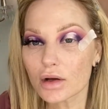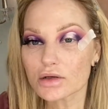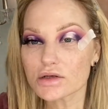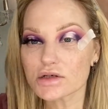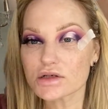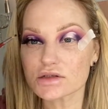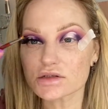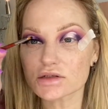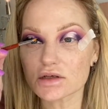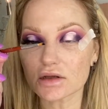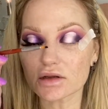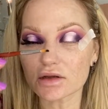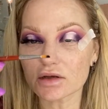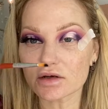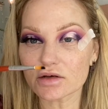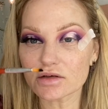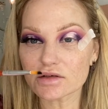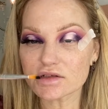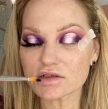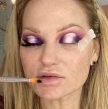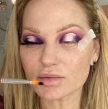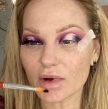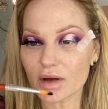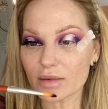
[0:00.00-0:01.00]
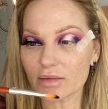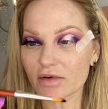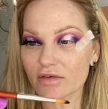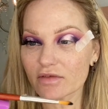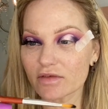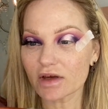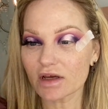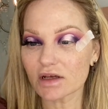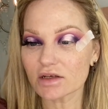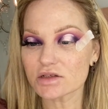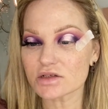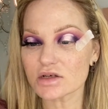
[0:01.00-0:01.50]
just a little swipe of
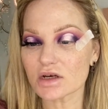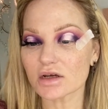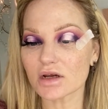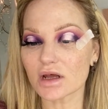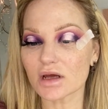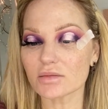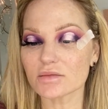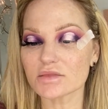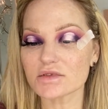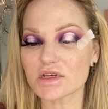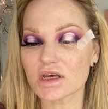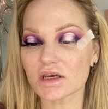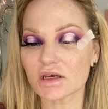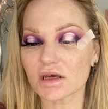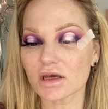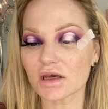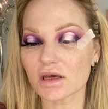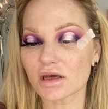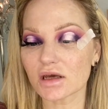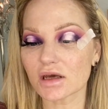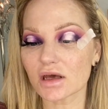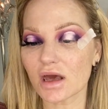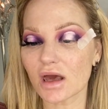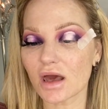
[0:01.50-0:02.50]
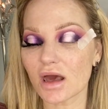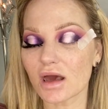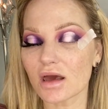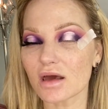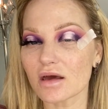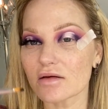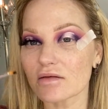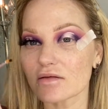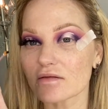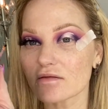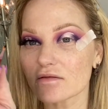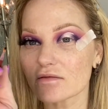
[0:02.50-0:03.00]
each, and I'm taking
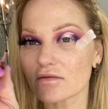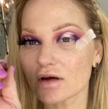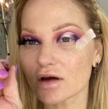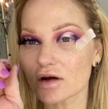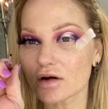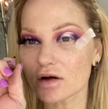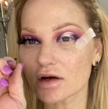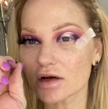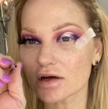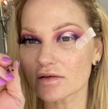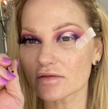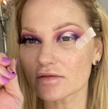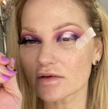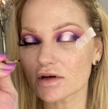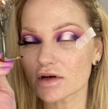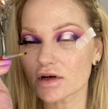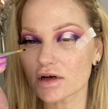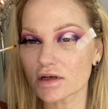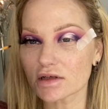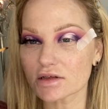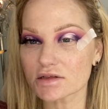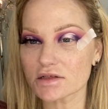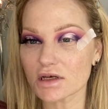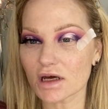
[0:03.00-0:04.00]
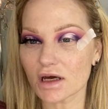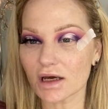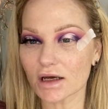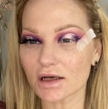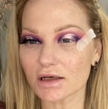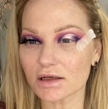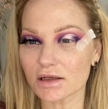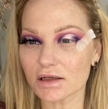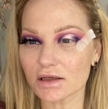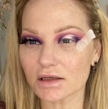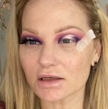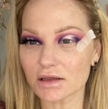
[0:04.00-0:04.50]
a very, very
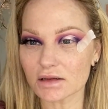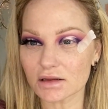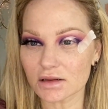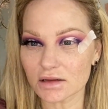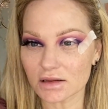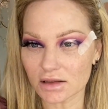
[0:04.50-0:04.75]
tiny,